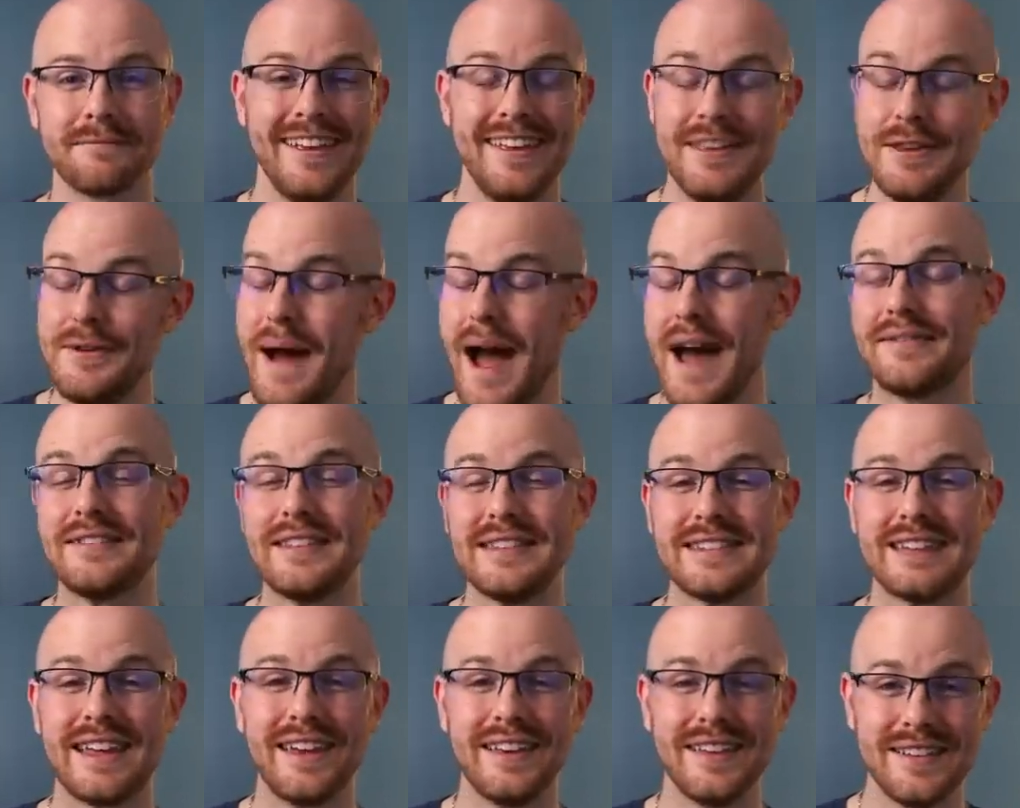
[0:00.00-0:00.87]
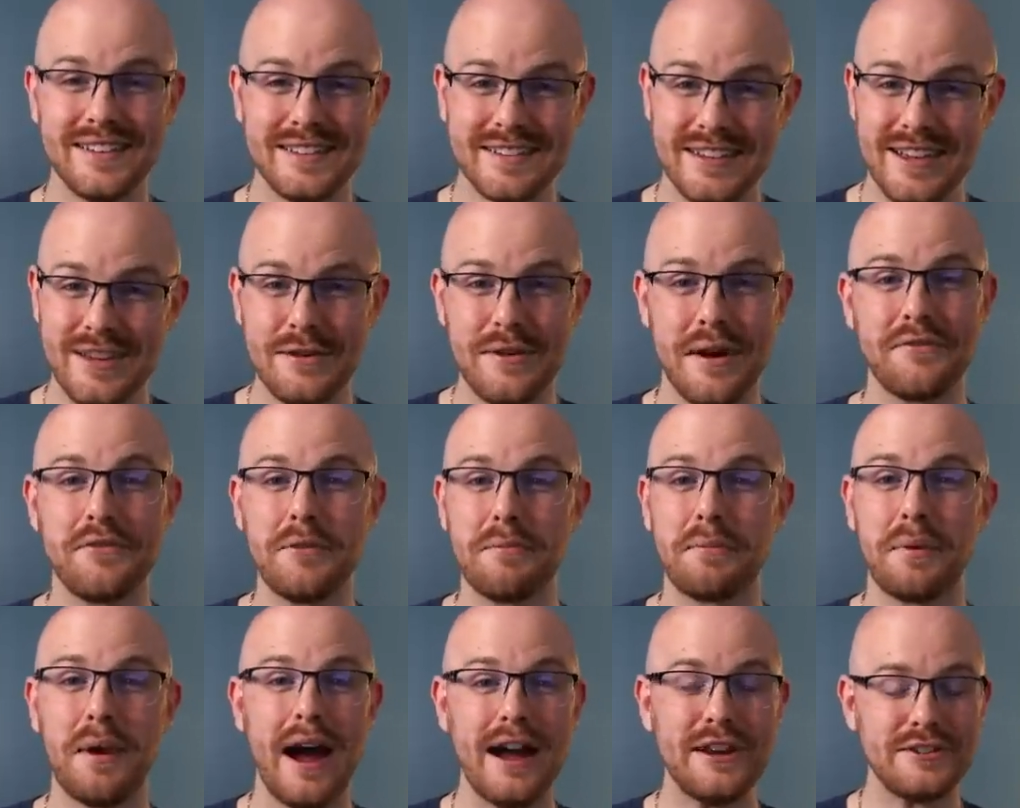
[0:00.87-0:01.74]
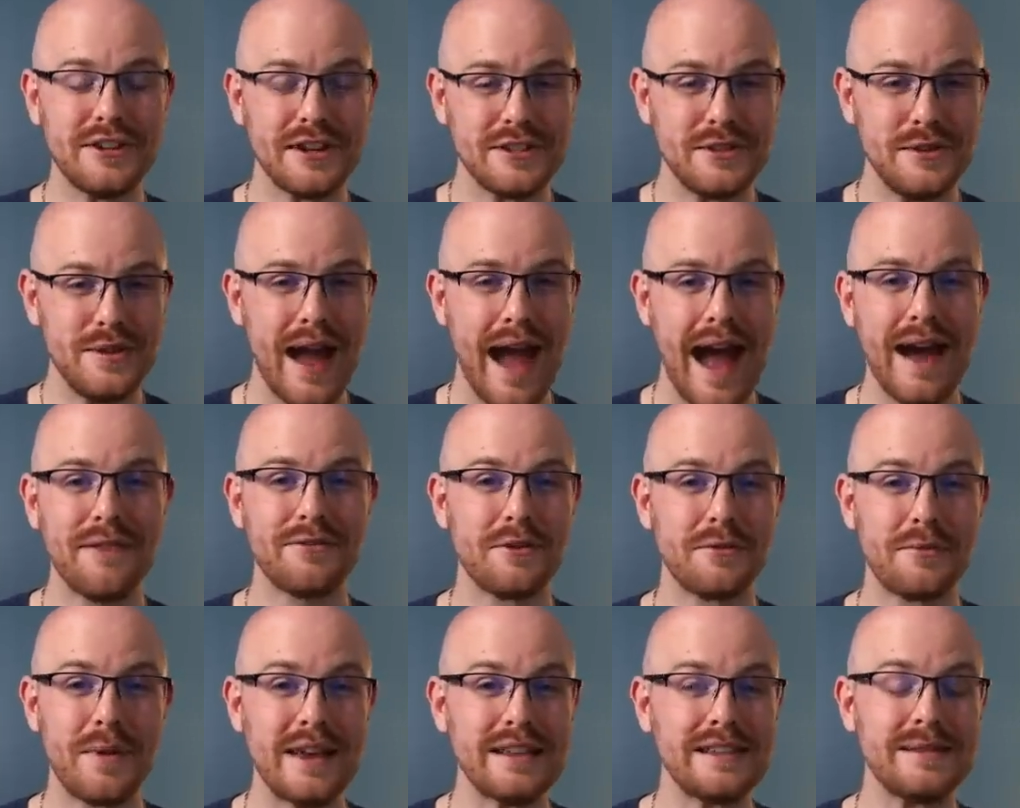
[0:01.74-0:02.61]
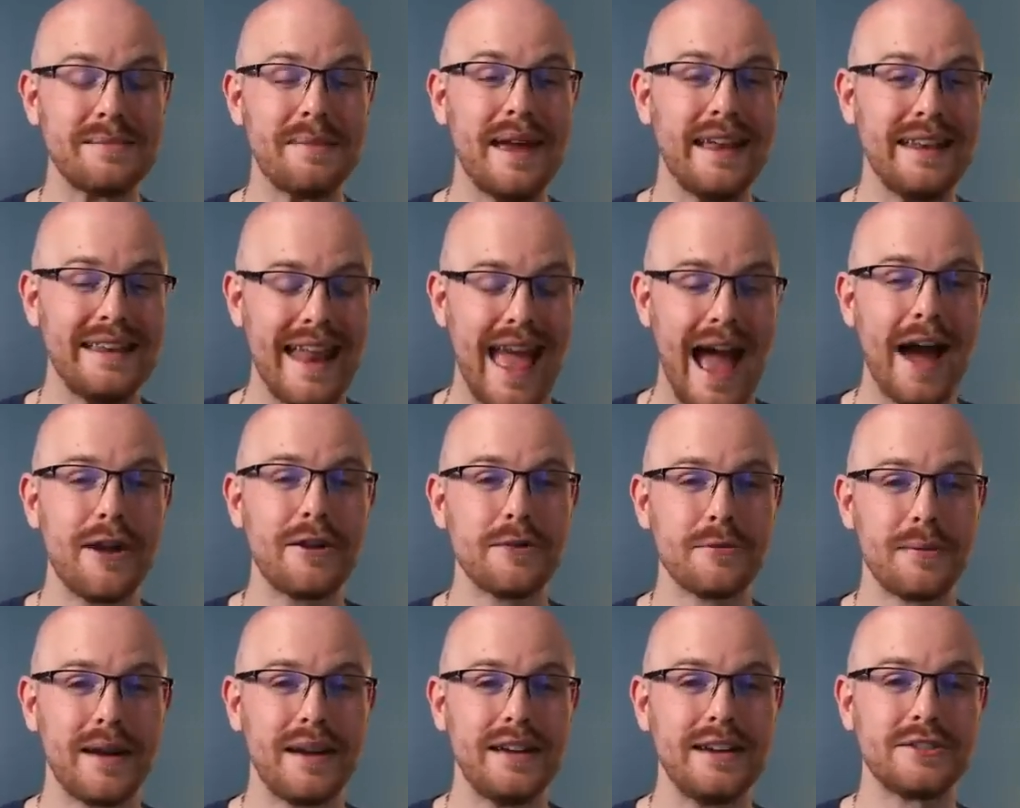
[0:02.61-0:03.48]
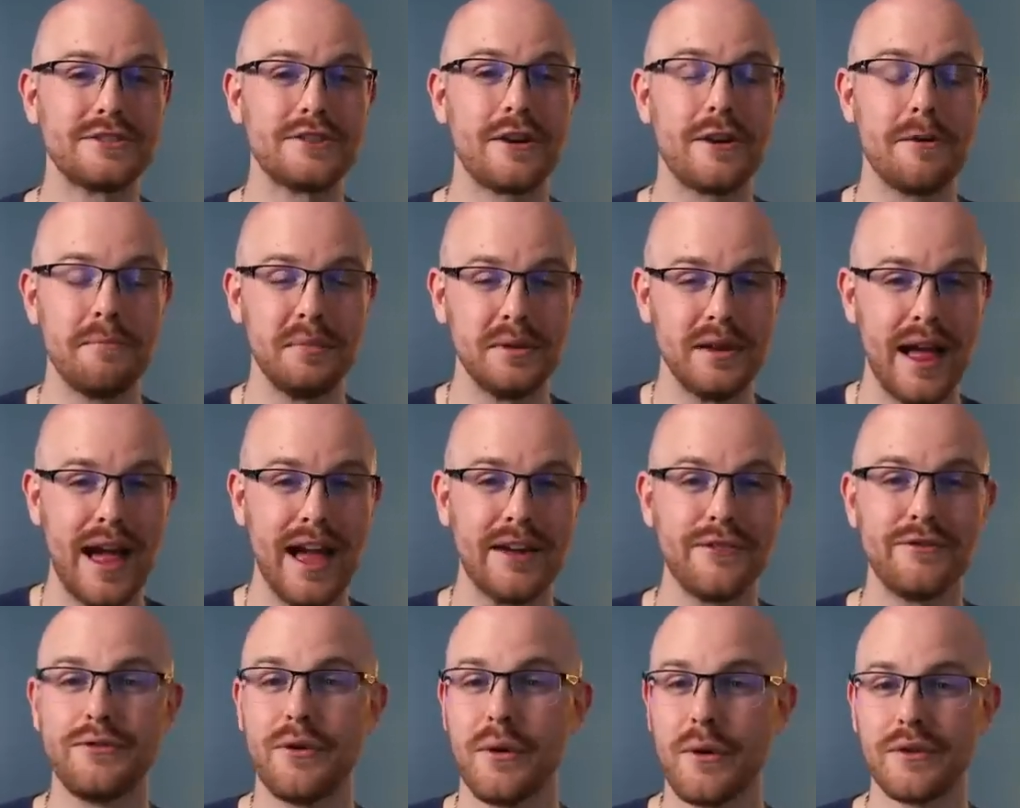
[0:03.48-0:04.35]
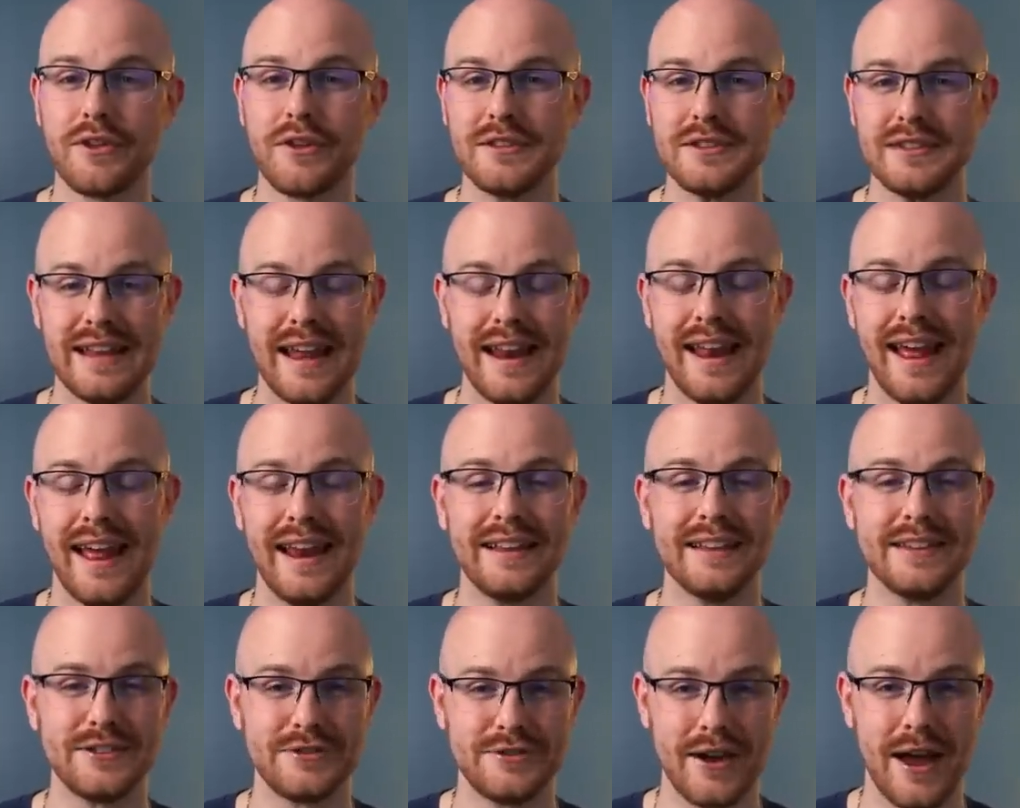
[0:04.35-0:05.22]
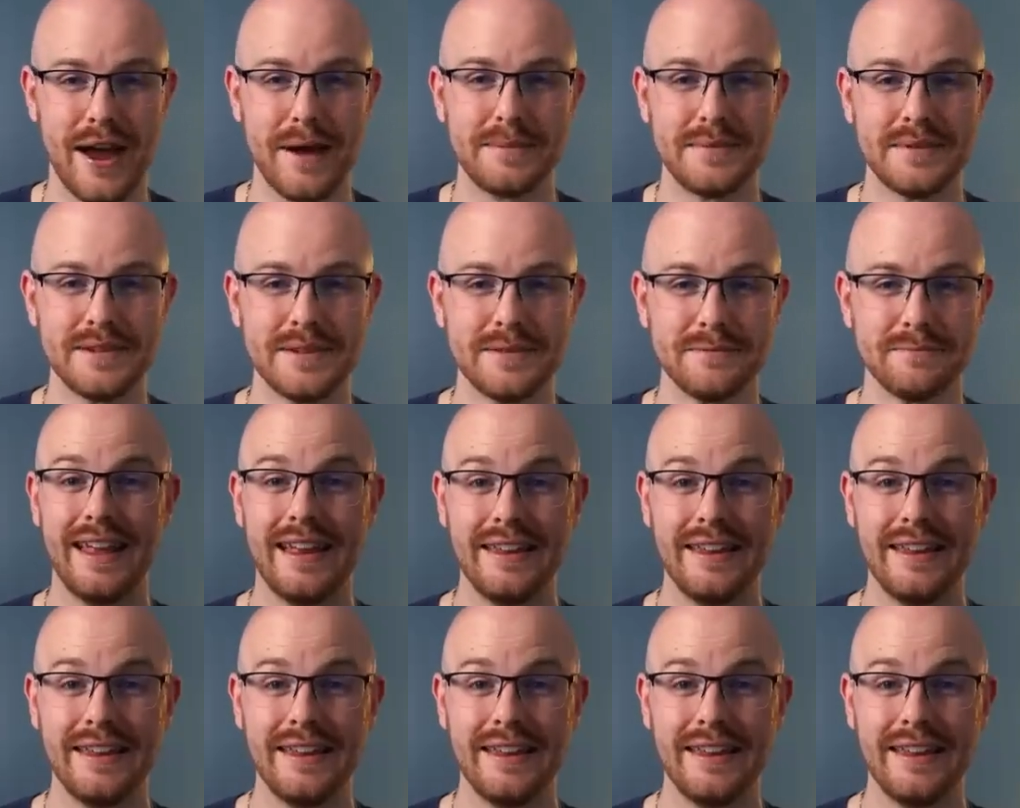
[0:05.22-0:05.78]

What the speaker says: You have the skills, you have the projects, you have the resume. Now you're ready to start applying for those data analyst jobs.